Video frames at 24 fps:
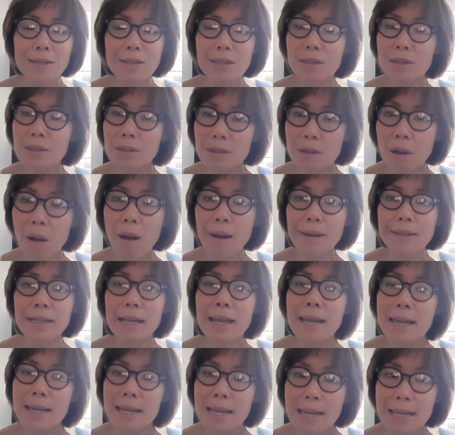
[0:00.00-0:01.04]
is not
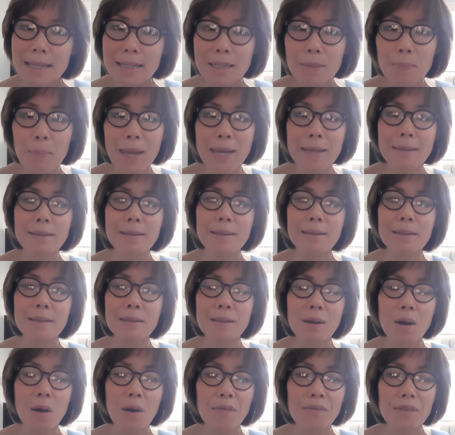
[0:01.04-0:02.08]

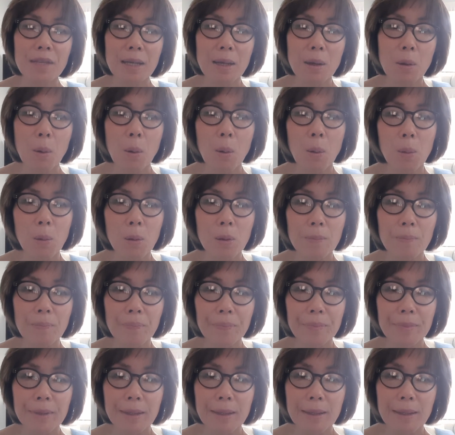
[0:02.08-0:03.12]
independent of the old,
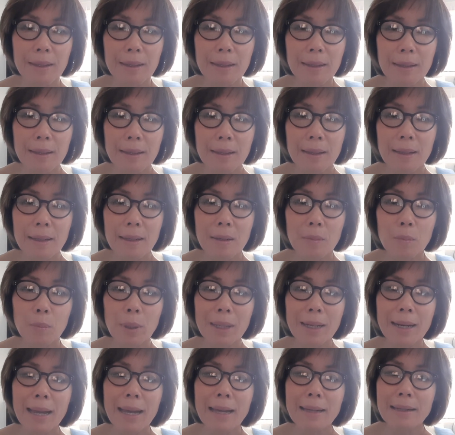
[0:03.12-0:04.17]

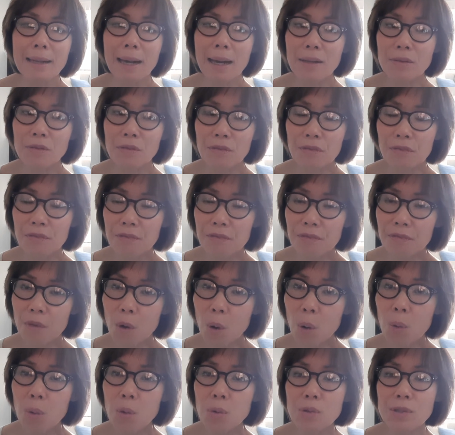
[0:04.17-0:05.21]
but an
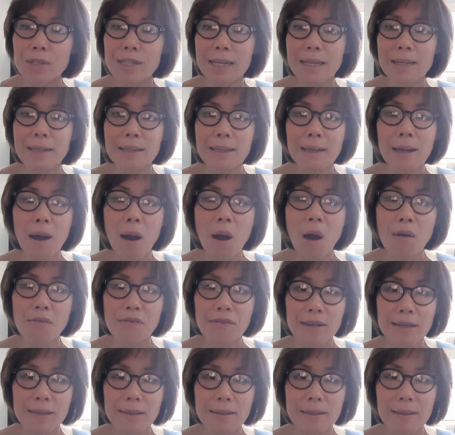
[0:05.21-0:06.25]
unfolding
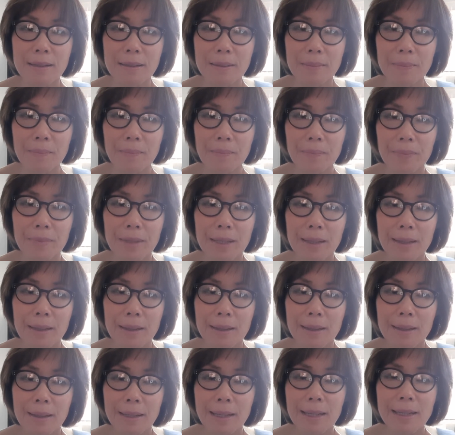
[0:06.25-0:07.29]
of it.
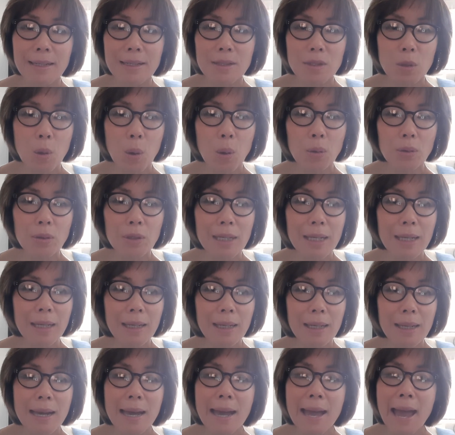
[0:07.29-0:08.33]
It is
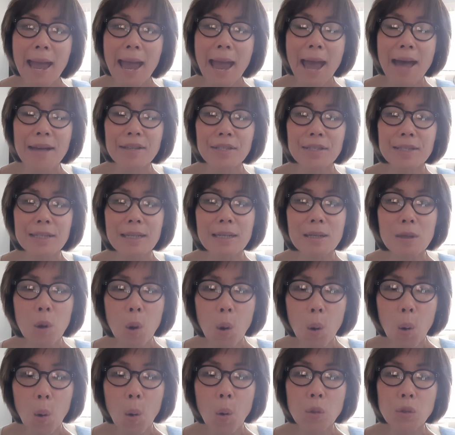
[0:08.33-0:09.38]
only as the
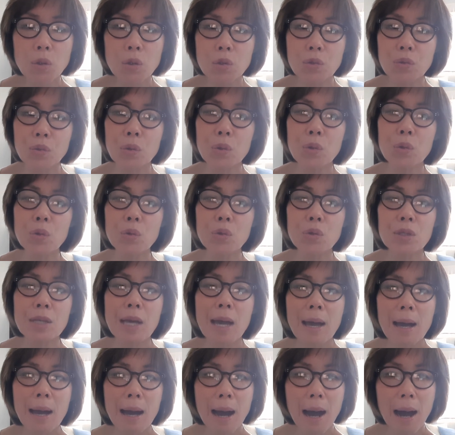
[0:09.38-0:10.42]
old truths
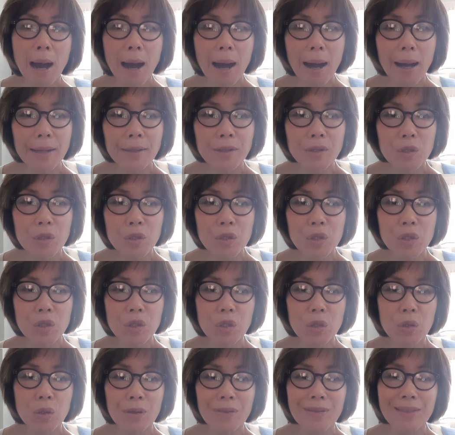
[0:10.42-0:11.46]
are
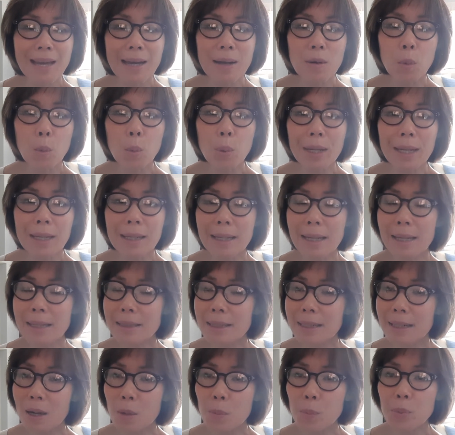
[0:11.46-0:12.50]
understood that we
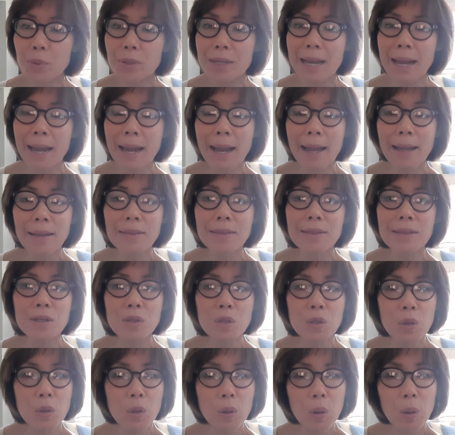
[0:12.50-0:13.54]
can comprehend the
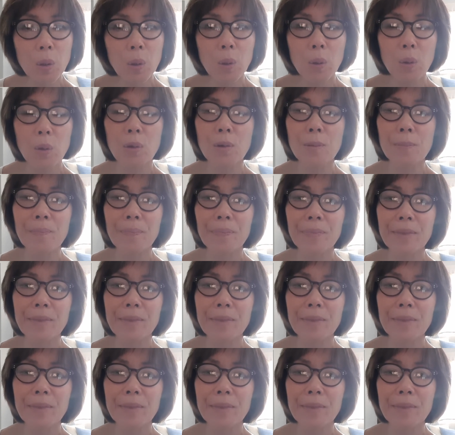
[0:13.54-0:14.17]
new.